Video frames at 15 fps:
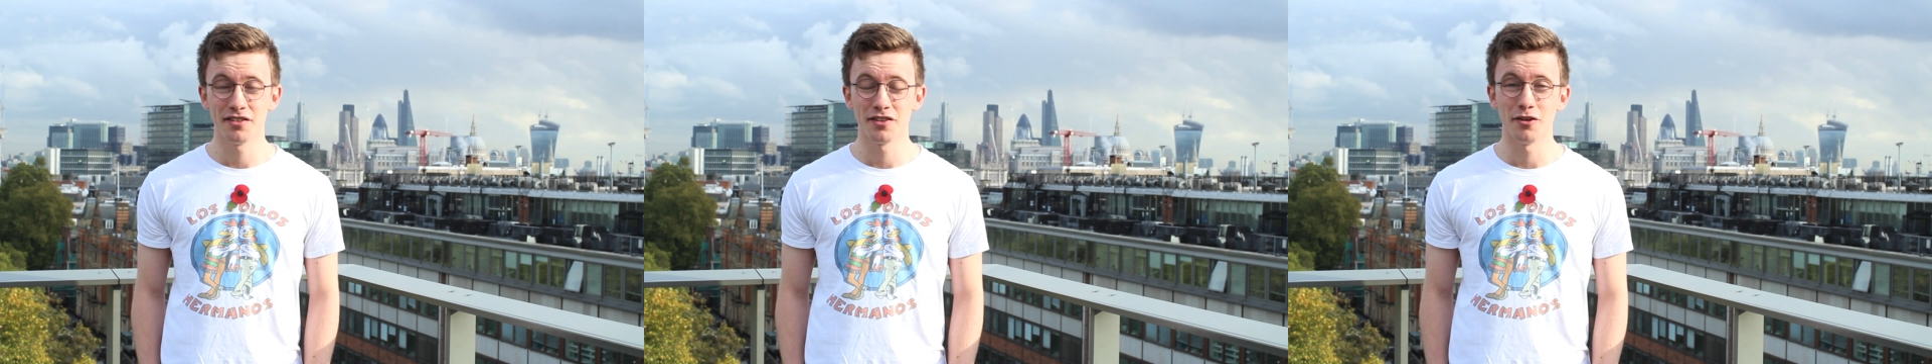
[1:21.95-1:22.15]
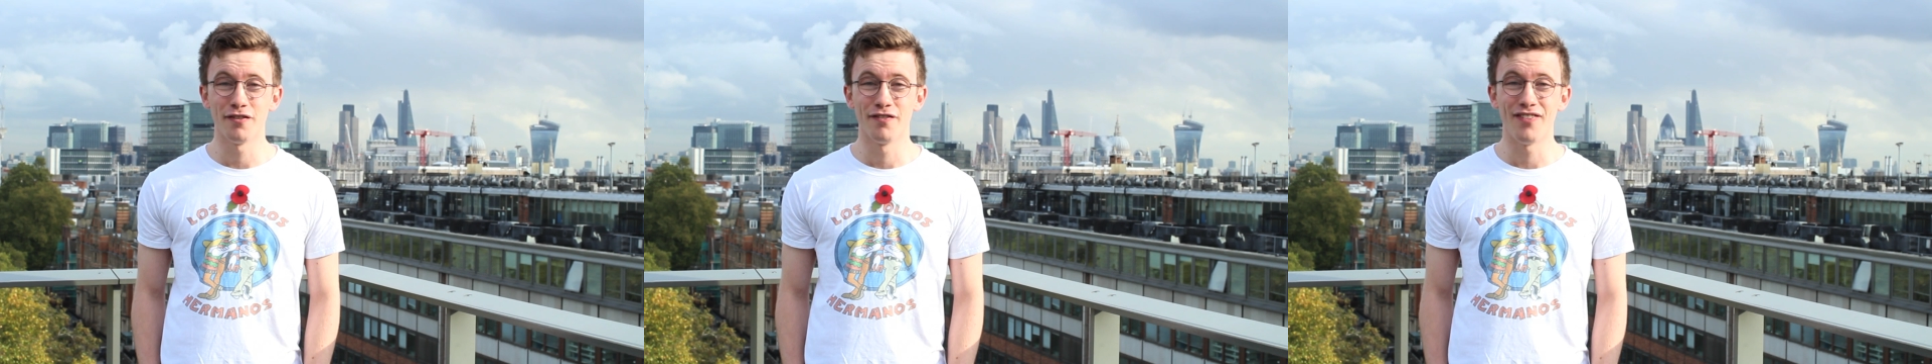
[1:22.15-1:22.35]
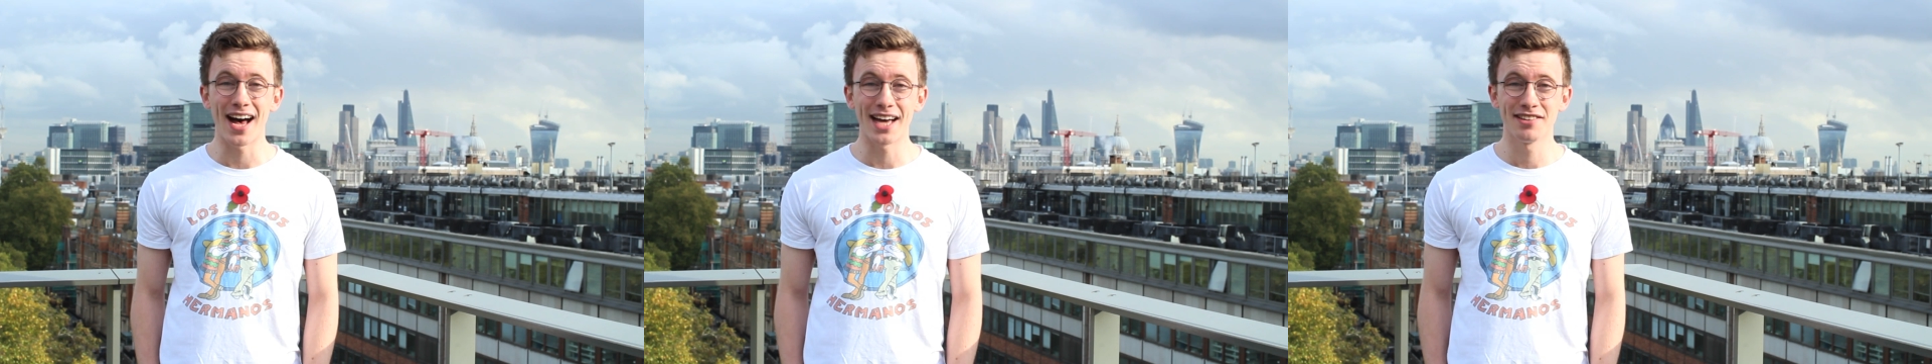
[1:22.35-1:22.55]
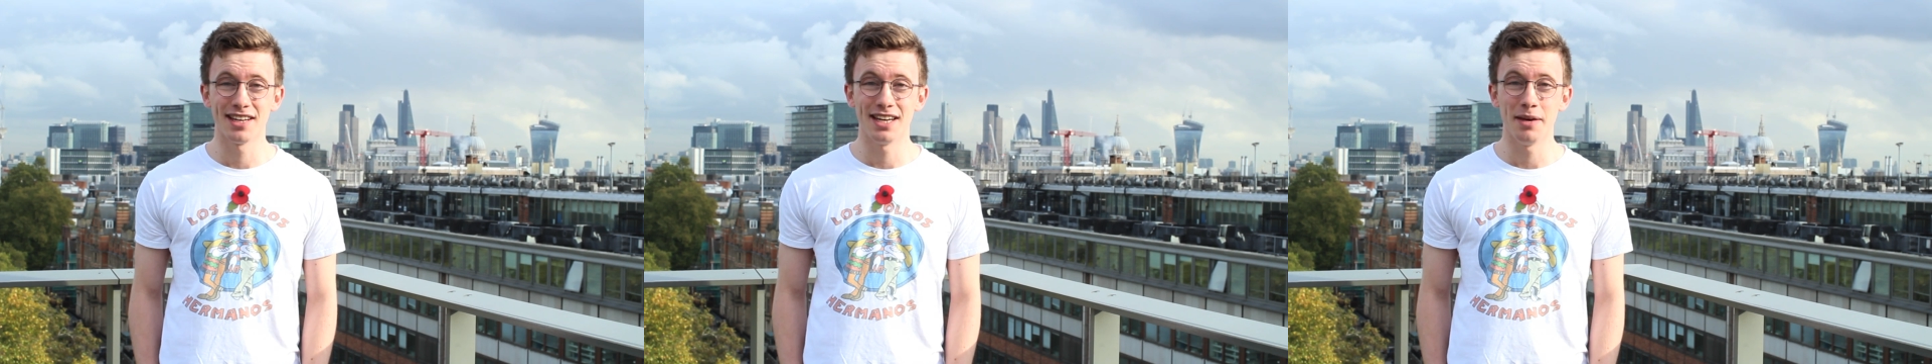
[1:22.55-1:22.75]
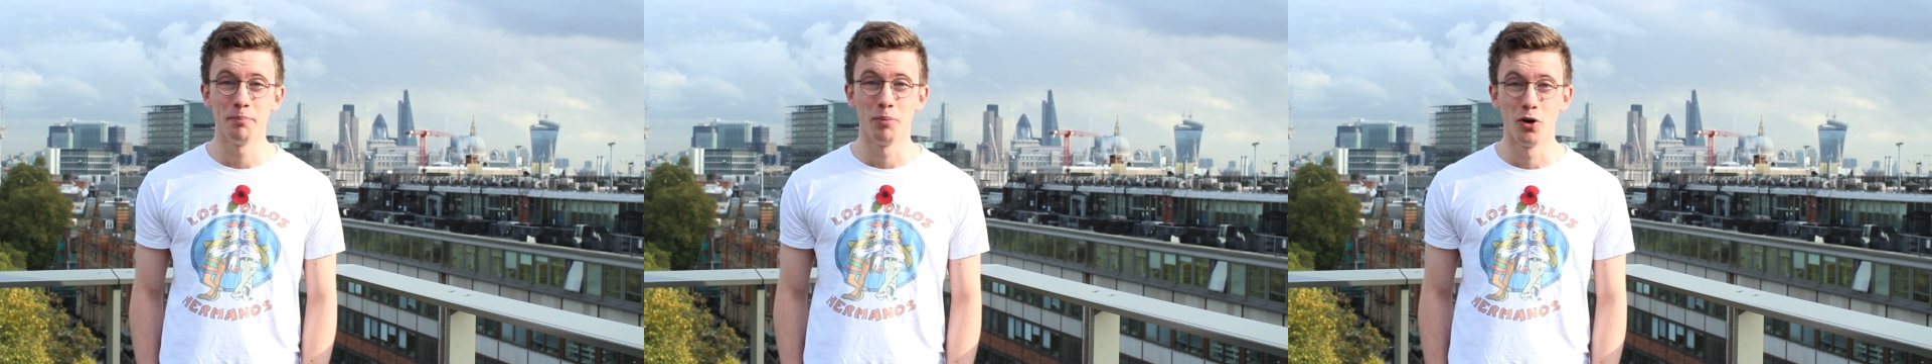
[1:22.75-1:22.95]
so it's
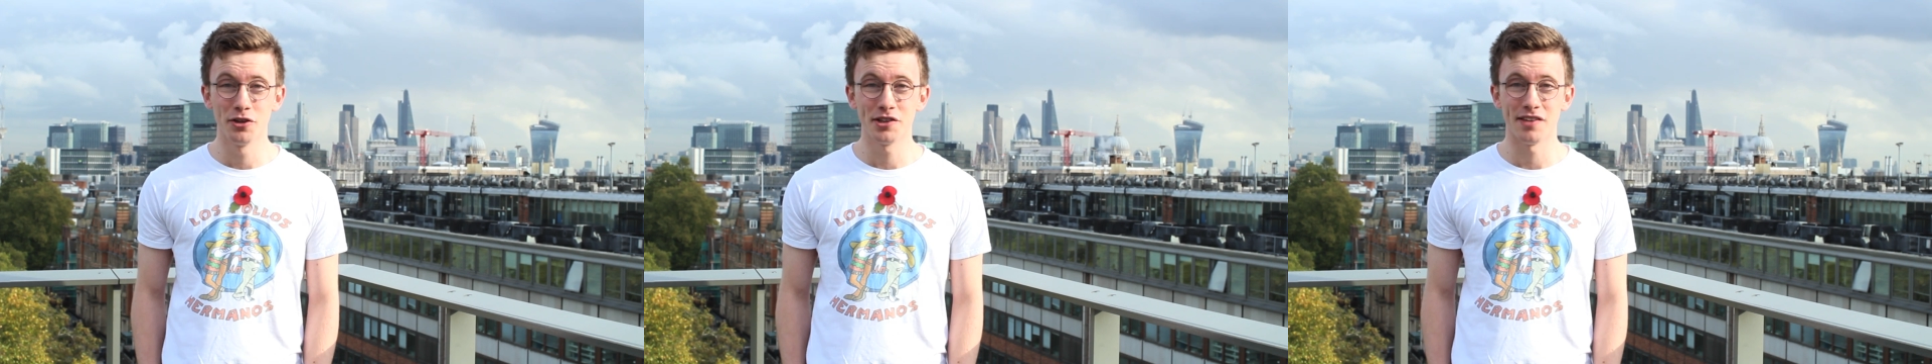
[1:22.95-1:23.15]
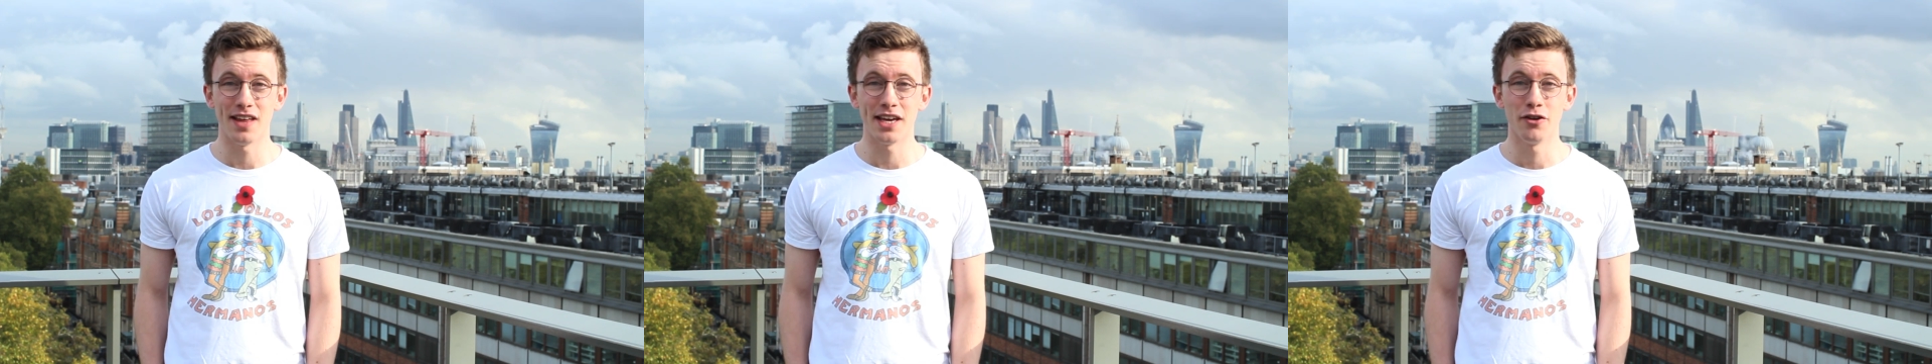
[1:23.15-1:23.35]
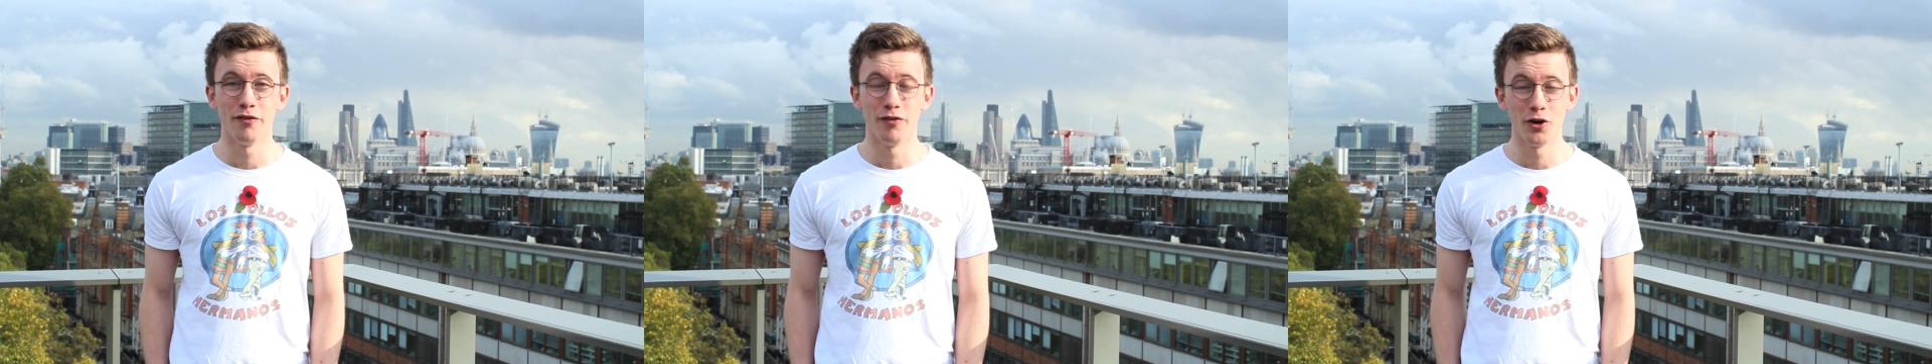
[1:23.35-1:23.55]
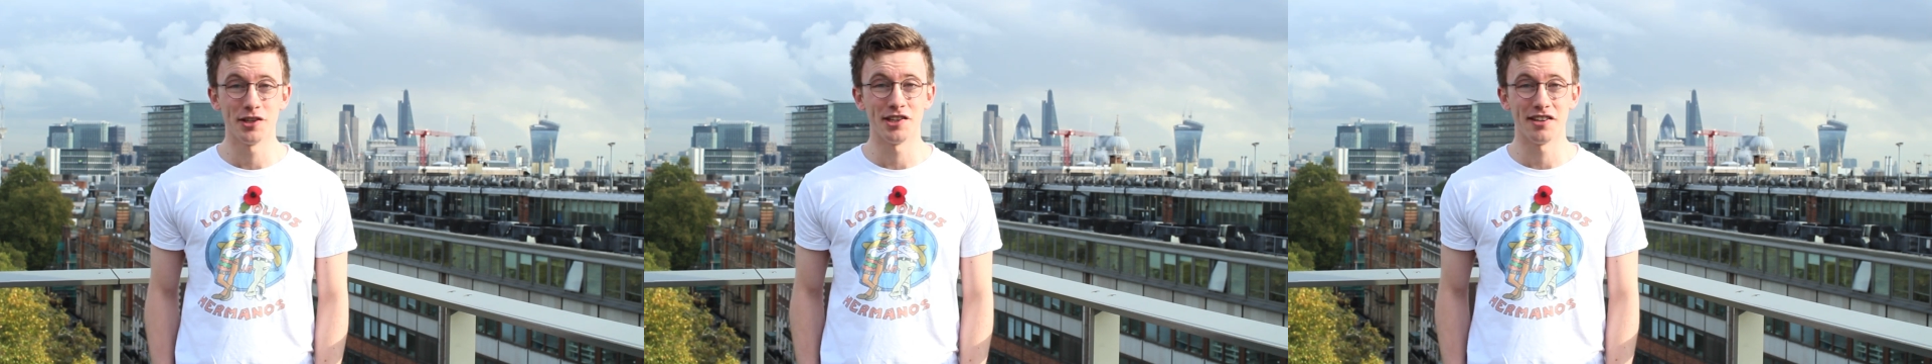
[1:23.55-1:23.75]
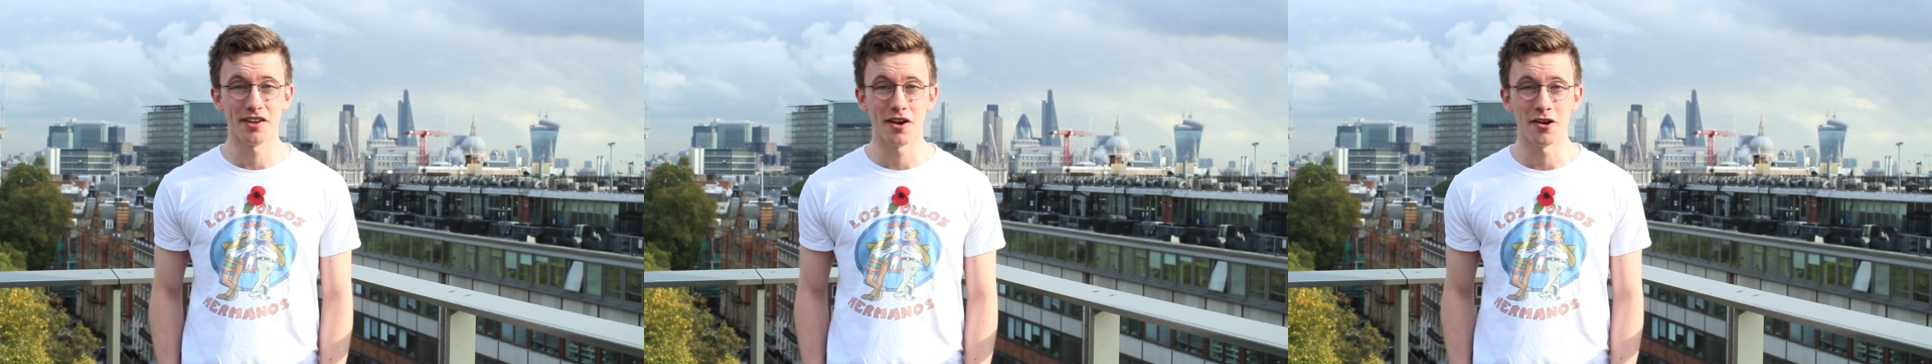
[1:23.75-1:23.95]
vitally important that your
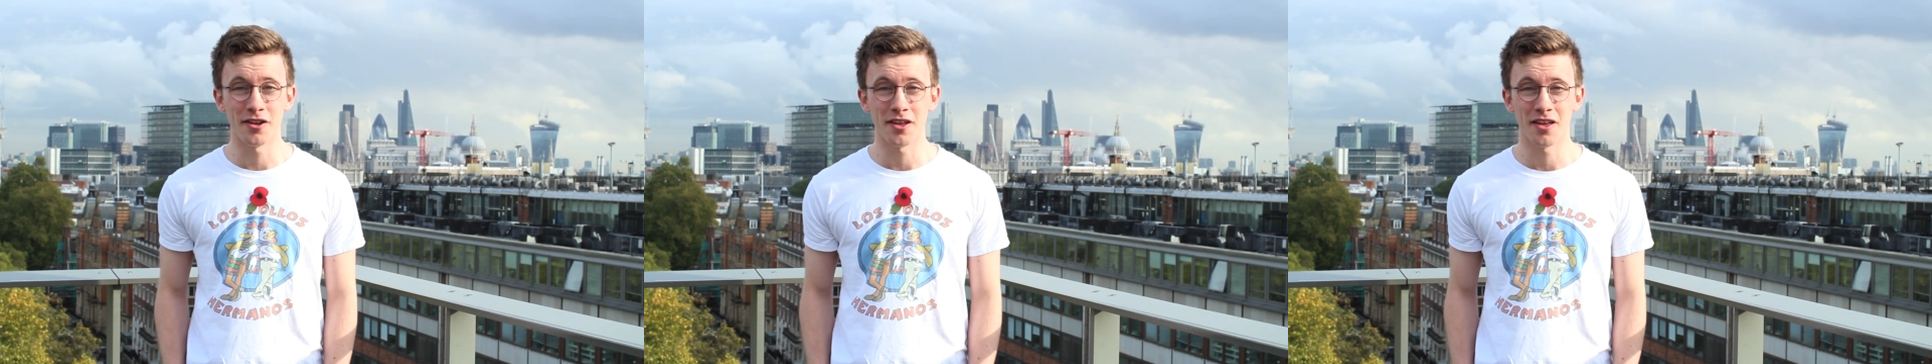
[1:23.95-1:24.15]
voice is heard.